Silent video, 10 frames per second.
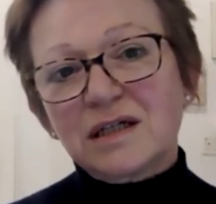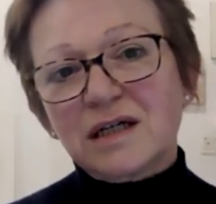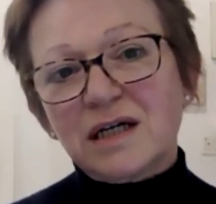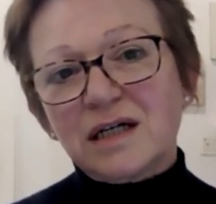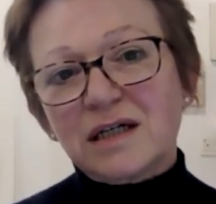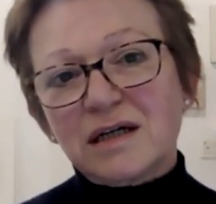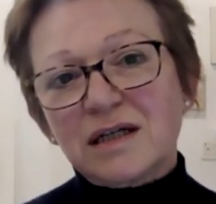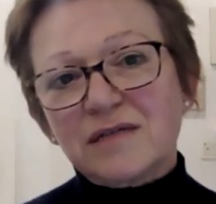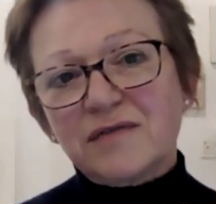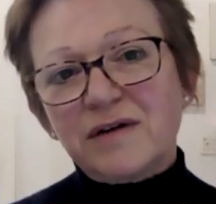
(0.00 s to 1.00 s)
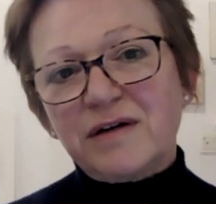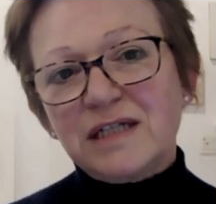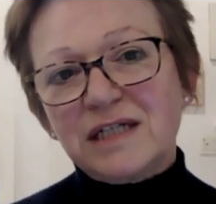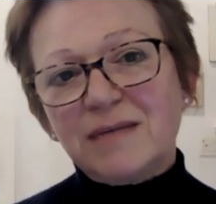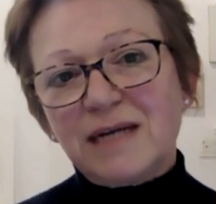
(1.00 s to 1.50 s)
at a very
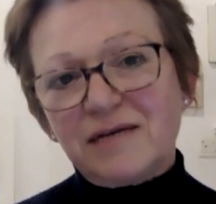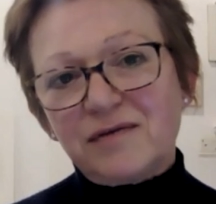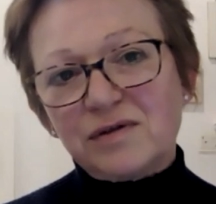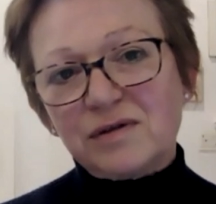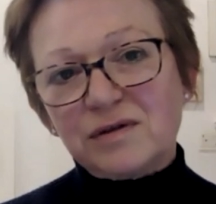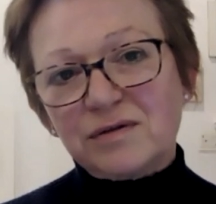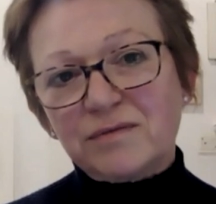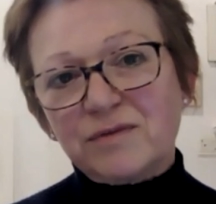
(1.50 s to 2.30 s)
deep level,